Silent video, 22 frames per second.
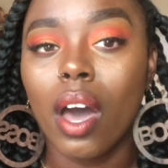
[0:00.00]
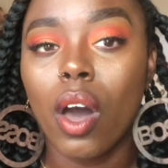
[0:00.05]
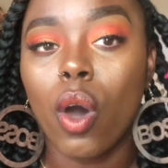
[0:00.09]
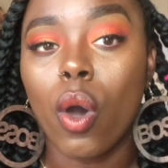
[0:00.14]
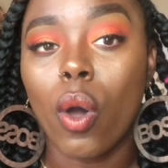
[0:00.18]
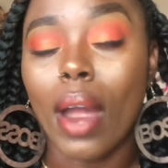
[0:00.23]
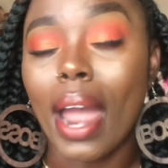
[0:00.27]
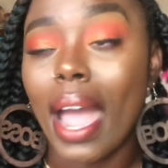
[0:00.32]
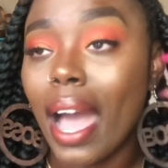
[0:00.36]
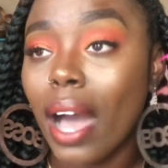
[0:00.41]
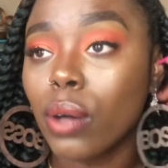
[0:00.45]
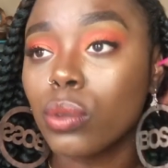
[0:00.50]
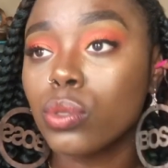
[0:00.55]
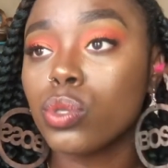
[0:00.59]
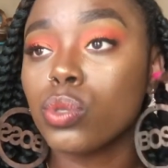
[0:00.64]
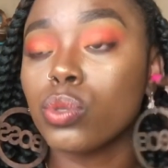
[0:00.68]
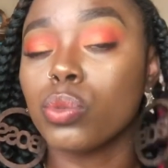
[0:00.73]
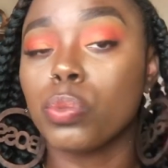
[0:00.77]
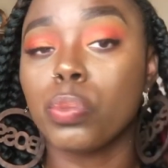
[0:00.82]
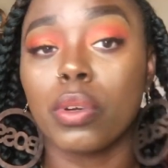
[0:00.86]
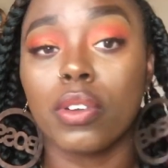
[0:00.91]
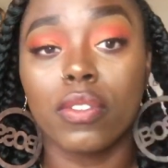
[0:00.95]
Or how
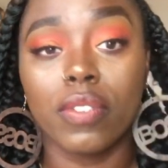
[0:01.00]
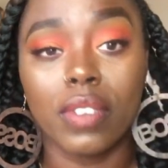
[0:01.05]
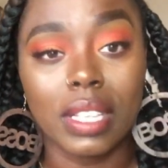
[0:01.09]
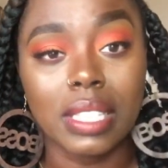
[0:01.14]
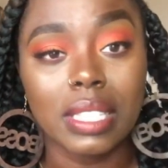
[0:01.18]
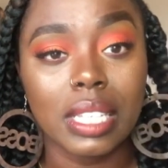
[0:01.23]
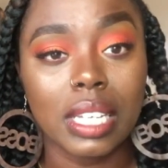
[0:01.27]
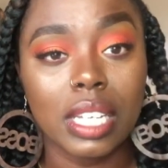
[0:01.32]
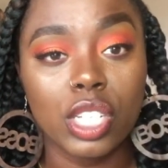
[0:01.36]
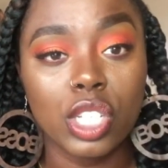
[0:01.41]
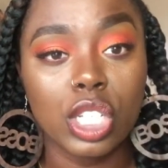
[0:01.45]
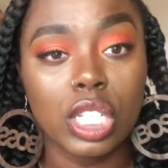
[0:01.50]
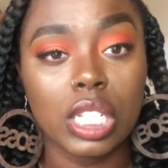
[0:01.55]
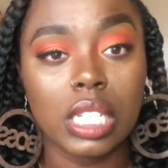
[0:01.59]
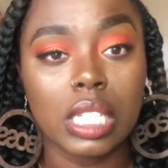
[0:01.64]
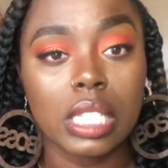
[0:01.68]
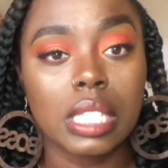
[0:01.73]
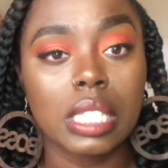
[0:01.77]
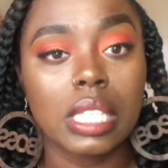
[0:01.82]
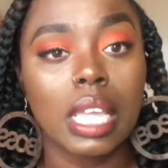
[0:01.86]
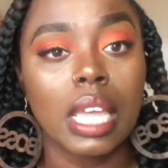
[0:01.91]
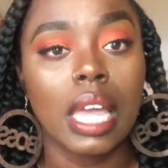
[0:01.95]
to prevent the
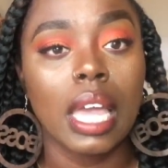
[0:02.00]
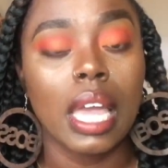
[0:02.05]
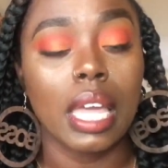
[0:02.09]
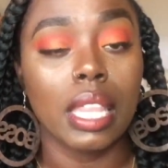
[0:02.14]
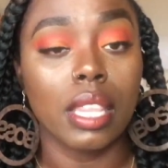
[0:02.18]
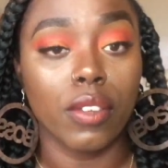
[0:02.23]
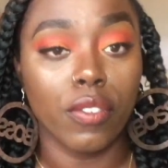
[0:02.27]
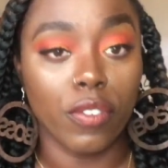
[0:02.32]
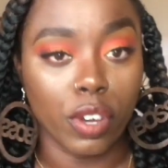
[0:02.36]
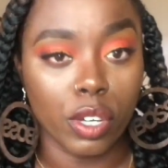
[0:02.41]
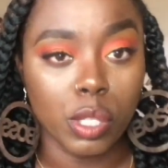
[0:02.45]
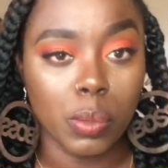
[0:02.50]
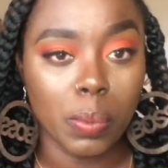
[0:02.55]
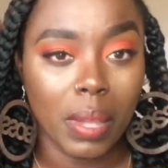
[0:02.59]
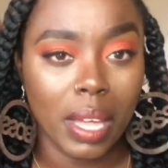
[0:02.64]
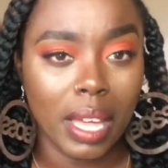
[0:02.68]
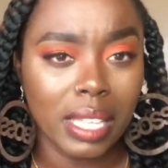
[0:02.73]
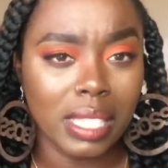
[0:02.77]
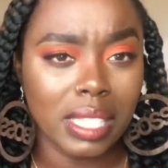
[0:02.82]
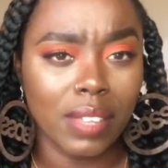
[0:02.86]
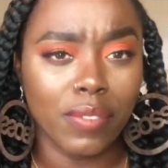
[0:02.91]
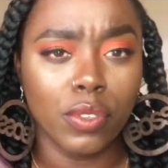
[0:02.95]
itchiness in the first
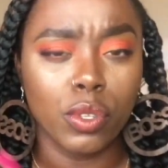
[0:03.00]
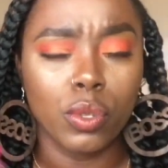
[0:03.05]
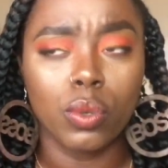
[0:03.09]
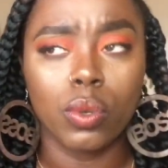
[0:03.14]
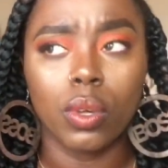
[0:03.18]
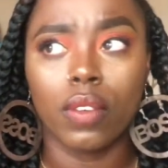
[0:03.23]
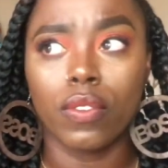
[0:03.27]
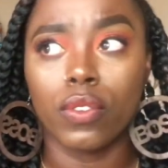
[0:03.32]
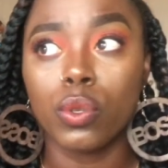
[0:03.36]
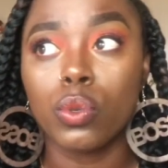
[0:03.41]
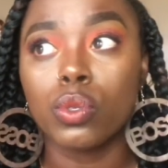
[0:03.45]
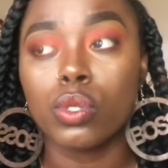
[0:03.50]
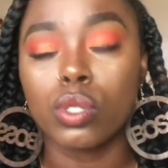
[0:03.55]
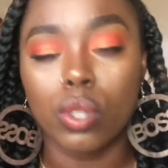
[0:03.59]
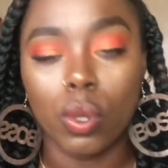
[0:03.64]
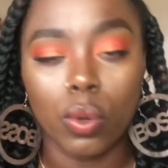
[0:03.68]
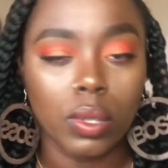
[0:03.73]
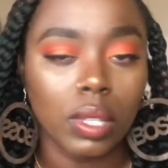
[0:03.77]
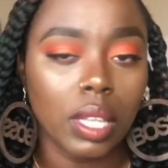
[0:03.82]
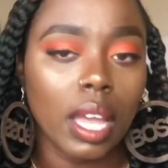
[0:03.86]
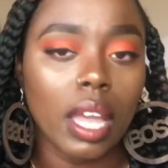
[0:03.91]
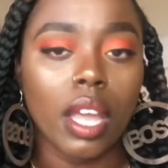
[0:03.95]
place. If you
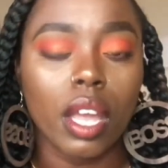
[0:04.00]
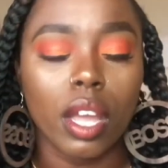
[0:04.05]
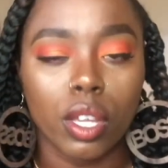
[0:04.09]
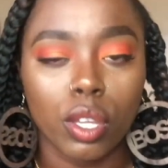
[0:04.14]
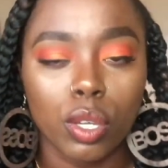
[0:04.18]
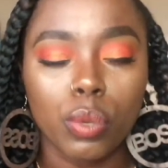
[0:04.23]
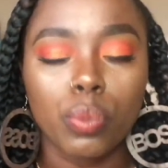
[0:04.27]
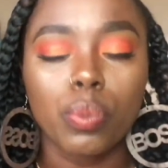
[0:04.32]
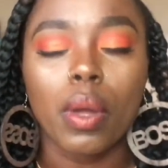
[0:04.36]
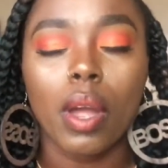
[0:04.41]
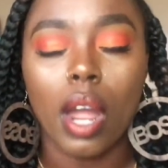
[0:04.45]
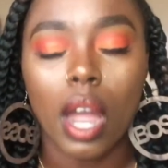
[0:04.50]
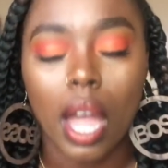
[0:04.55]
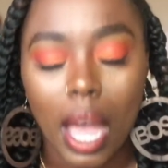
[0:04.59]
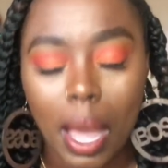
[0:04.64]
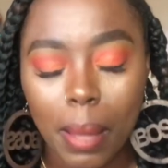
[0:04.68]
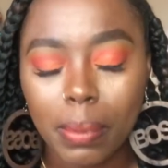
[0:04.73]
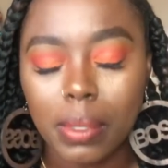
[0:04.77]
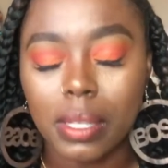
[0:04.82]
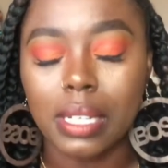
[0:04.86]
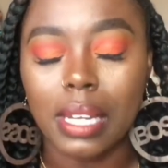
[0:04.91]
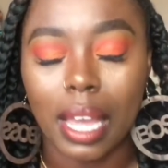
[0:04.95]
soak the hair, you're
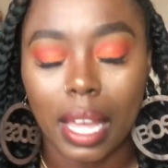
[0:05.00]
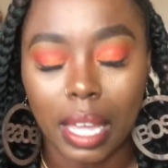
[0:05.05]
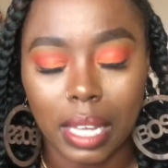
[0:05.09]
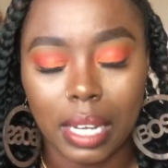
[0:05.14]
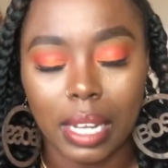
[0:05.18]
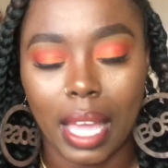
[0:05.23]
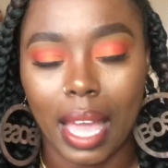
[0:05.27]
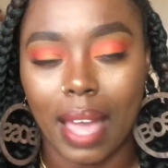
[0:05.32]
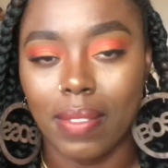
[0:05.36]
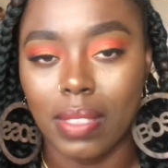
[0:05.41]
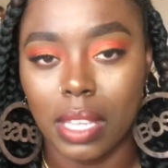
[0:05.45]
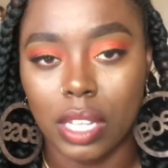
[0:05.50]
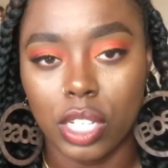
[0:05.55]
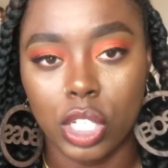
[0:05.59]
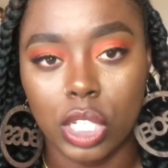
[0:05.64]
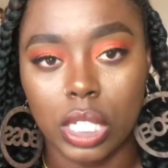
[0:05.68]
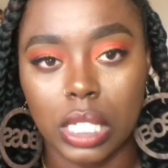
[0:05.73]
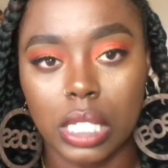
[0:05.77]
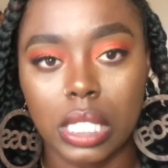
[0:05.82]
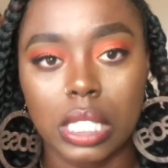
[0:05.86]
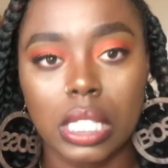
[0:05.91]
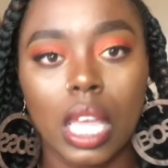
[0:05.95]
probably not gonna have the
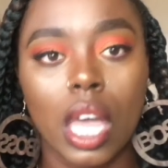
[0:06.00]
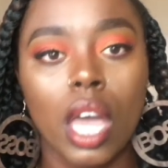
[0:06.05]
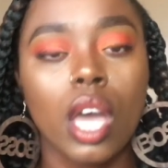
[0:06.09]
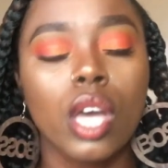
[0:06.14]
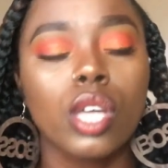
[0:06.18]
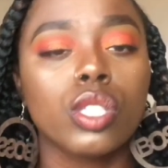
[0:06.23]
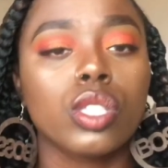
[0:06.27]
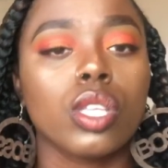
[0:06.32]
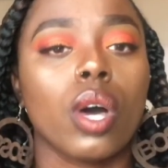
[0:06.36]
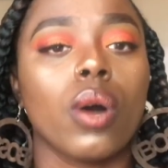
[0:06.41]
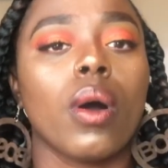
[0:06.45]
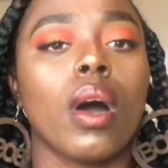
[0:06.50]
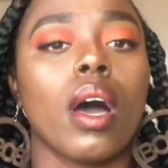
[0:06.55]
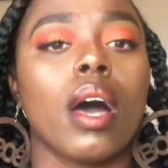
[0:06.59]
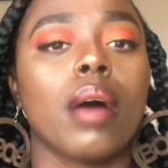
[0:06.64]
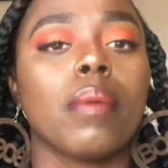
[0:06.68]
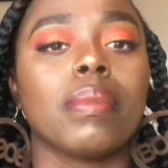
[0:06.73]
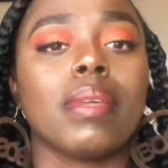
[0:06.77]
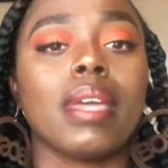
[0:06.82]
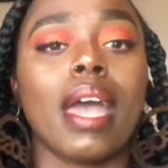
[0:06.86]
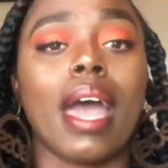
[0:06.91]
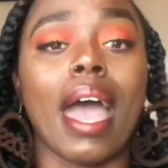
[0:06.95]
itchiness.
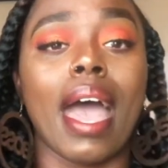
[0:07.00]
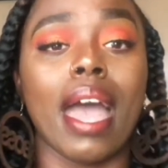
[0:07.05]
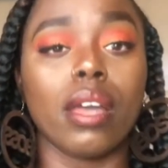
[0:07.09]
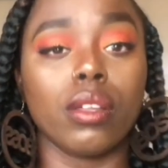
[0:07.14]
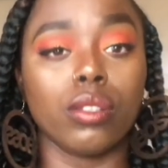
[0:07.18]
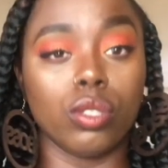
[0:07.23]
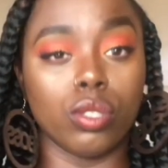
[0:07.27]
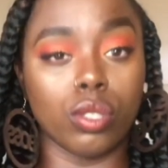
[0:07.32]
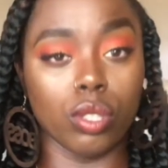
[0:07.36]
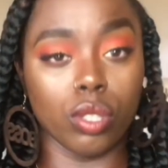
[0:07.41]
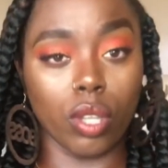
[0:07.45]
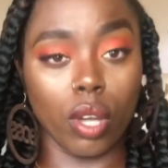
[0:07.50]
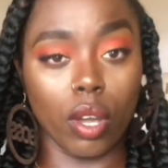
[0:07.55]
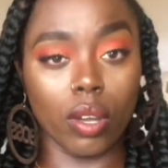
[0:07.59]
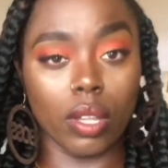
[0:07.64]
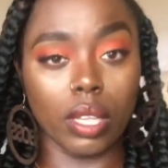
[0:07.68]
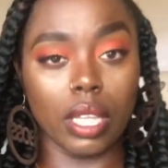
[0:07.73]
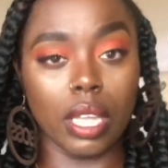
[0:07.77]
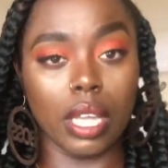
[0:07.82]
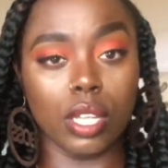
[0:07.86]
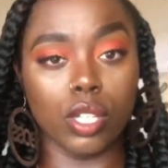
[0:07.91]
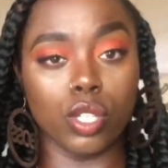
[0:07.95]
So yeah, I
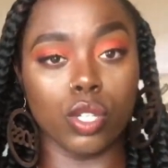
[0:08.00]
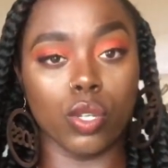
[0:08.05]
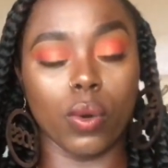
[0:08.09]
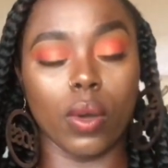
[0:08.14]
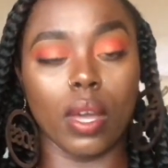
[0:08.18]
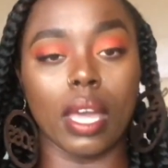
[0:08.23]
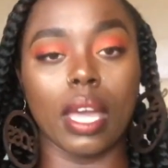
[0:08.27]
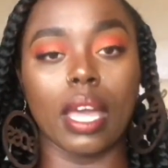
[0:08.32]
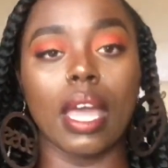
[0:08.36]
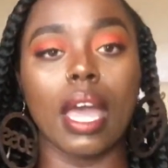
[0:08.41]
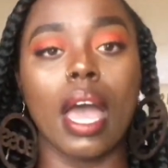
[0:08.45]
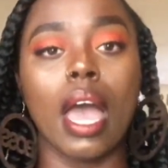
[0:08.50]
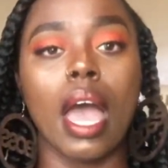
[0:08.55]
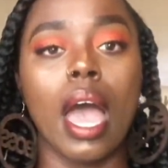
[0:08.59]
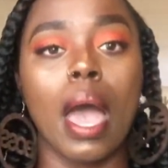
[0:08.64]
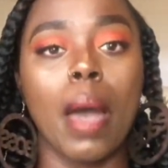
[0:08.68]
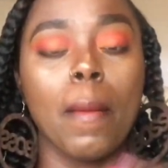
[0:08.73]
thoroughly enjoy it.